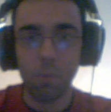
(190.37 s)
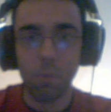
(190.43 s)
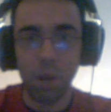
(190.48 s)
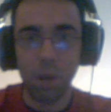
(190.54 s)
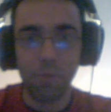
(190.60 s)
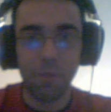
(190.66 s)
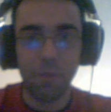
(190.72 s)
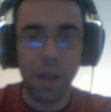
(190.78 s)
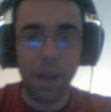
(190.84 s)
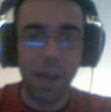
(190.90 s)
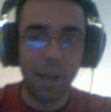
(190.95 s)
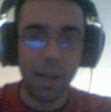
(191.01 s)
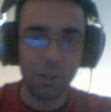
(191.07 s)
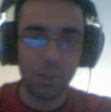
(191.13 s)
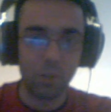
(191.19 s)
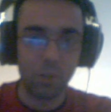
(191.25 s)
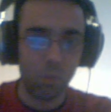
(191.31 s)
fact or
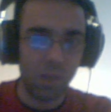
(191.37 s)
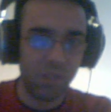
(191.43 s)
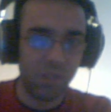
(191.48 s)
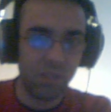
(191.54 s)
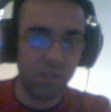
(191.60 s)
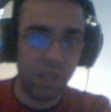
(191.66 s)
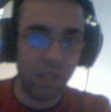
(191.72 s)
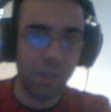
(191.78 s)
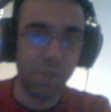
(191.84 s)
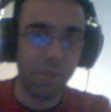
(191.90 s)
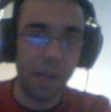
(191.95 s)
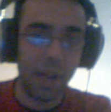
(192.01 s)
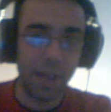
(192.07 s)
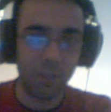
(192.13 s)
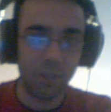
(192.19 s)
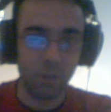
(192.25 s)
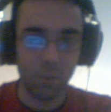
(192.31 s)
one set of facts
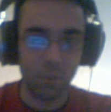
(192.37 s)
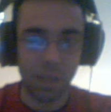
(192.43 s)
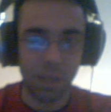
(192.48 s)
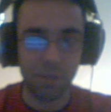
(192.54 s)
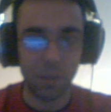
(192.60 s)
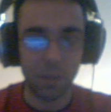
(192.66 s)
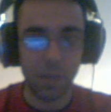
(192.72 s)
or whatever.